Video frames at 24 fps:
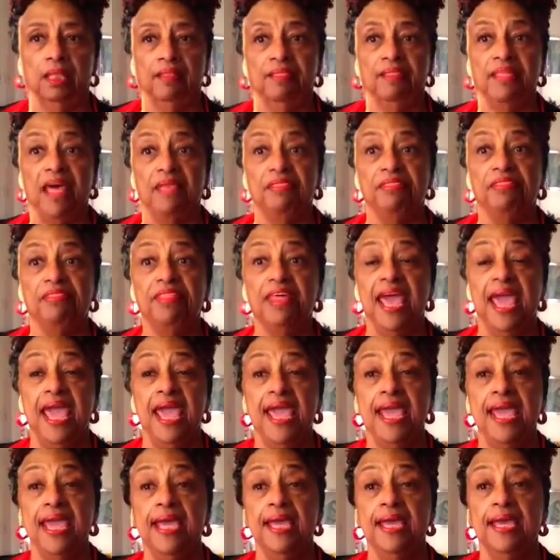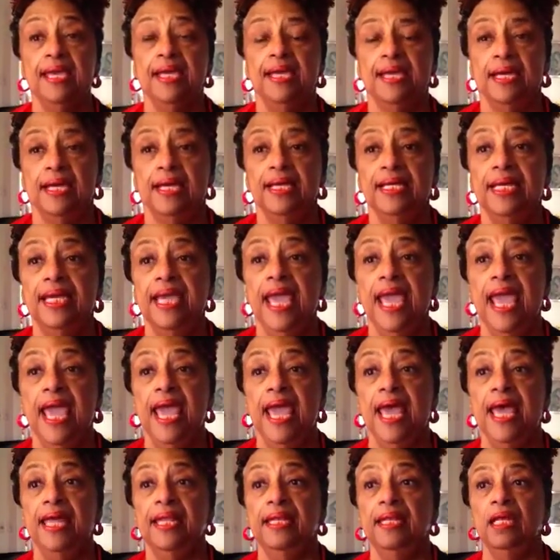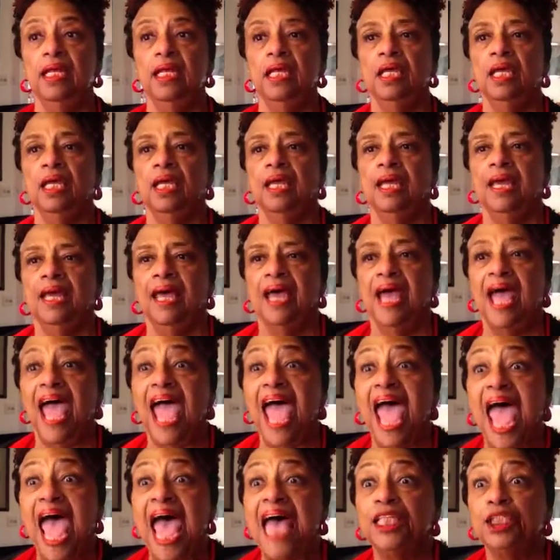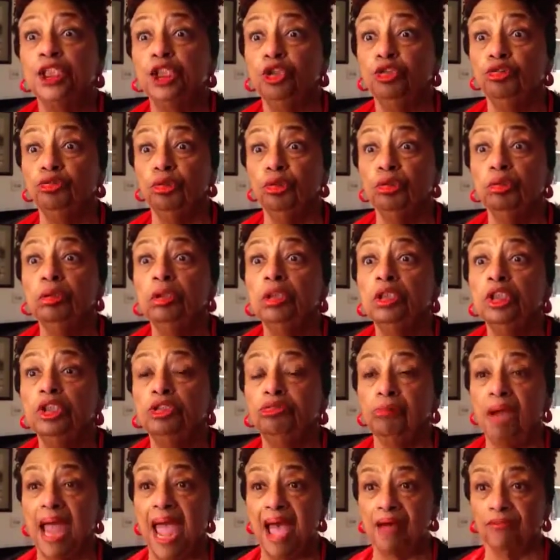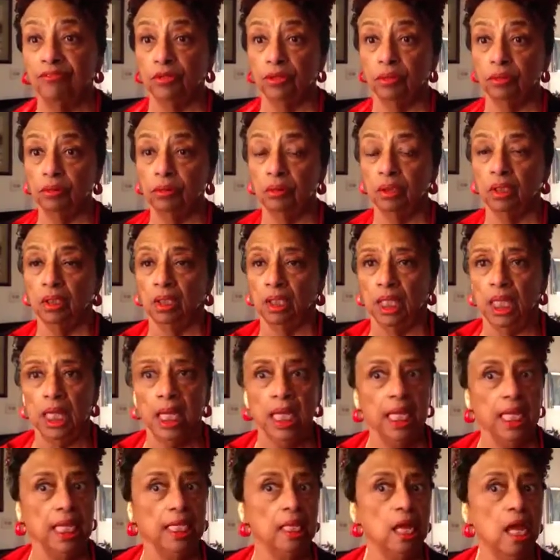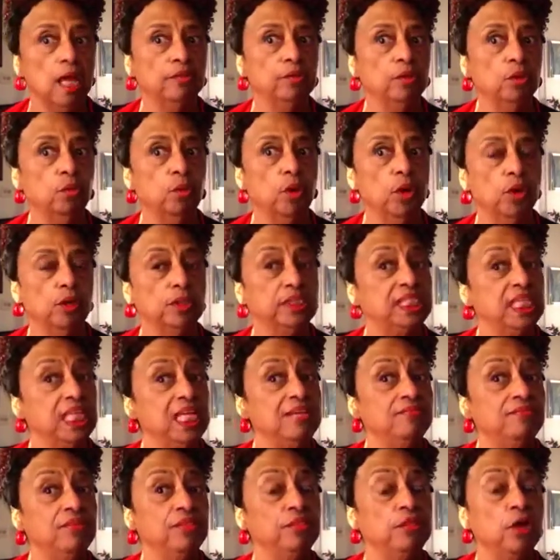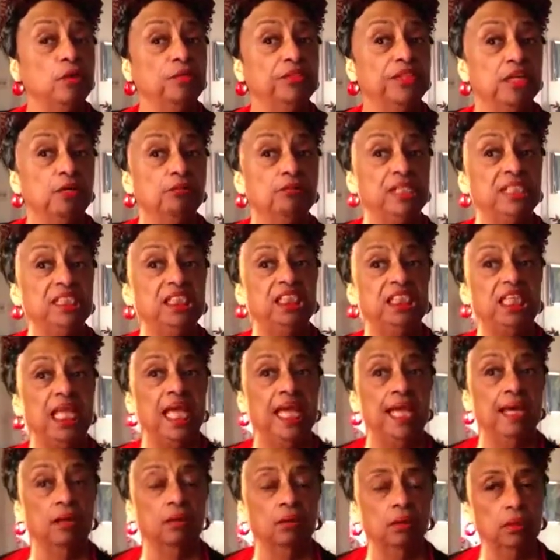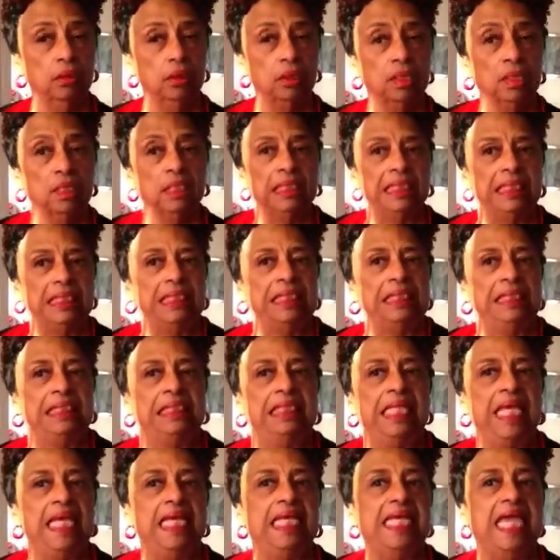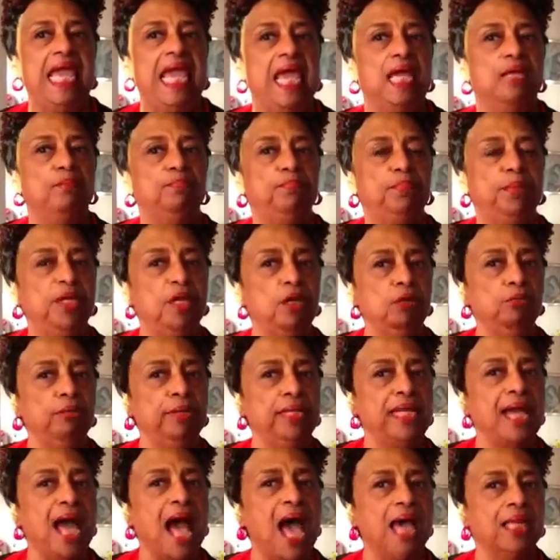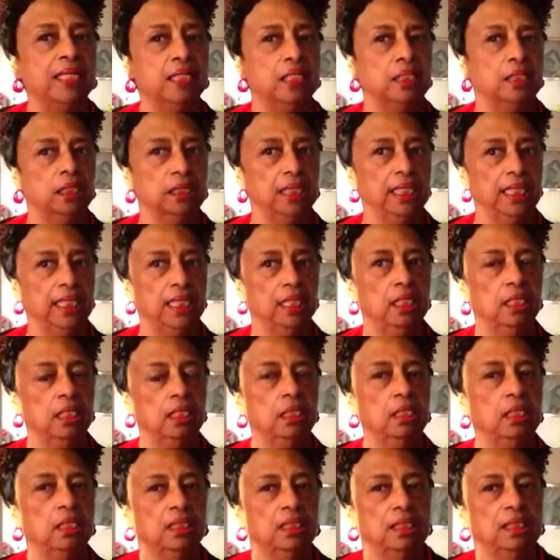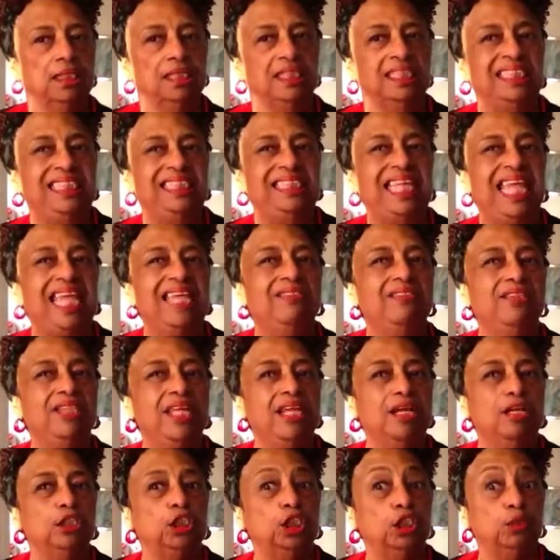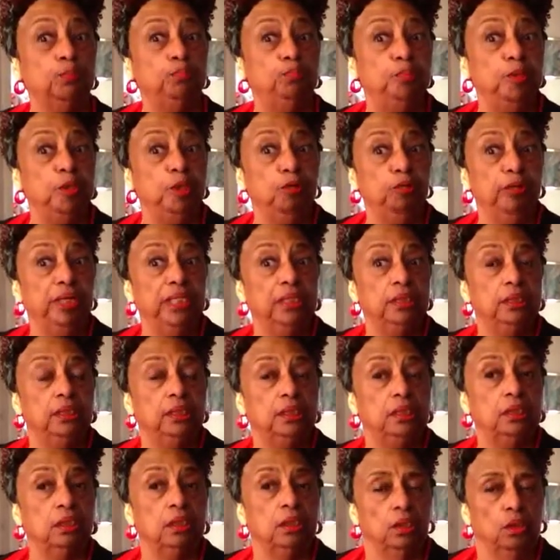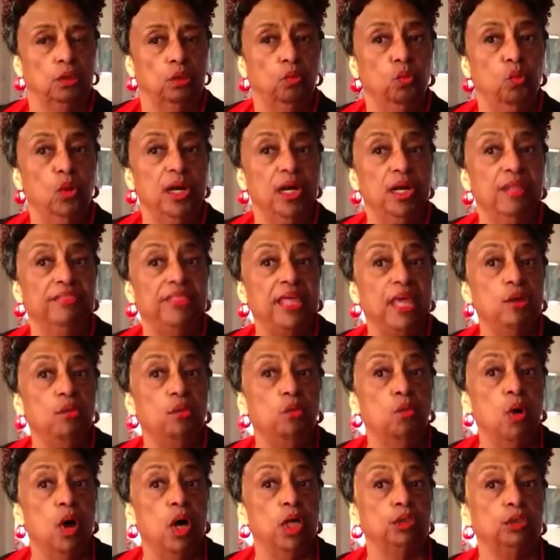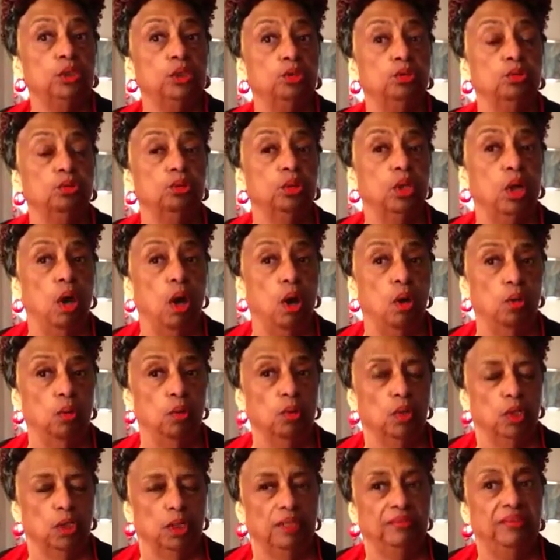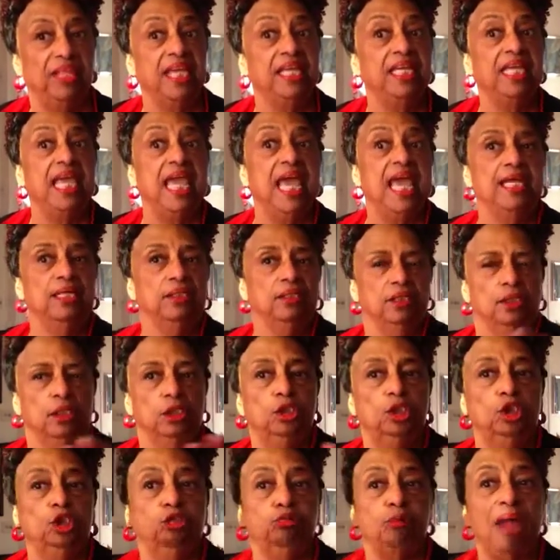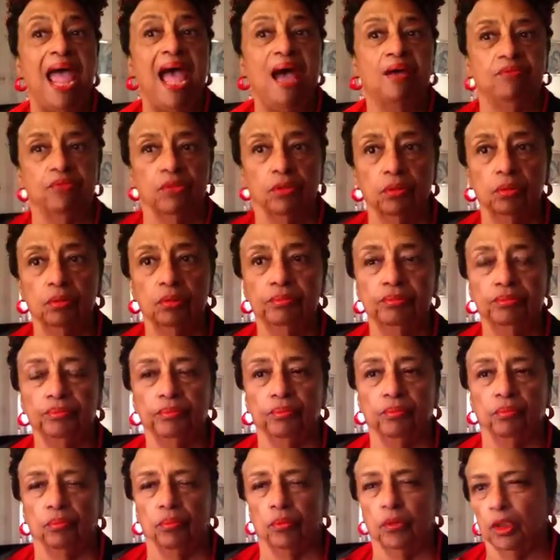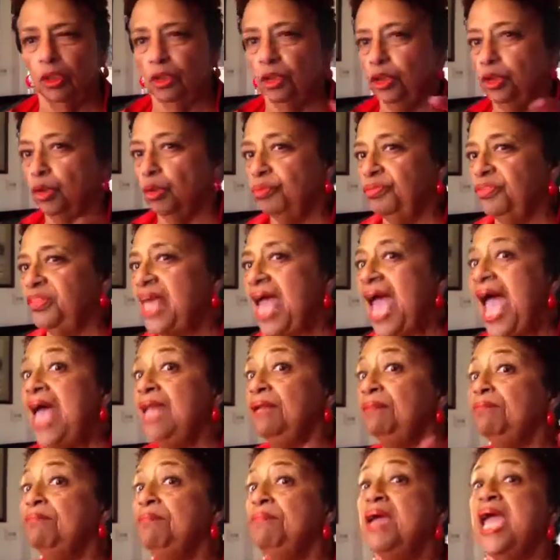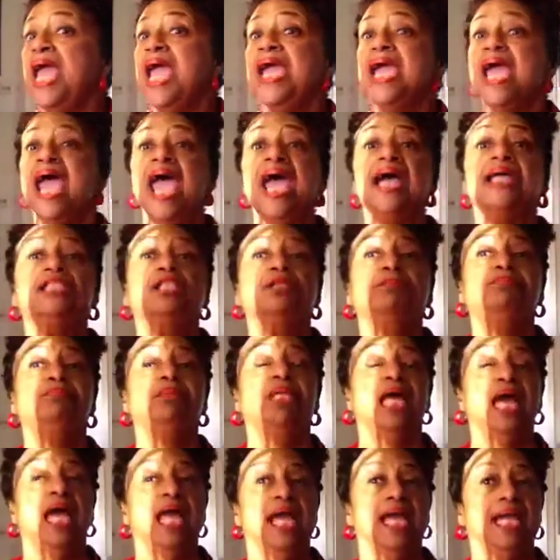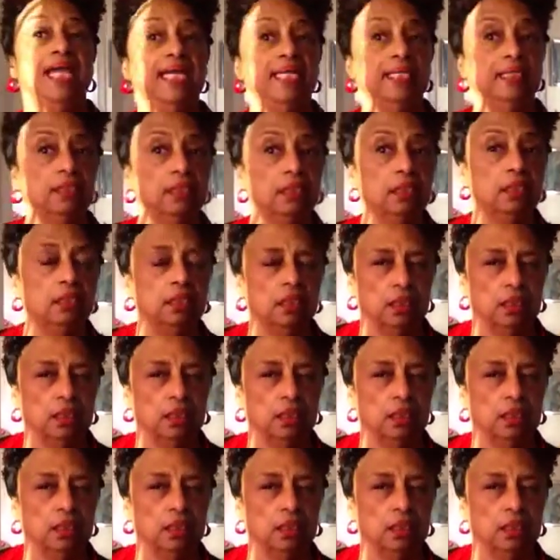that they can astral travel. In other words, even though they're in jail, they can periodically send their spirits where they want to go. They can travel. So that may explain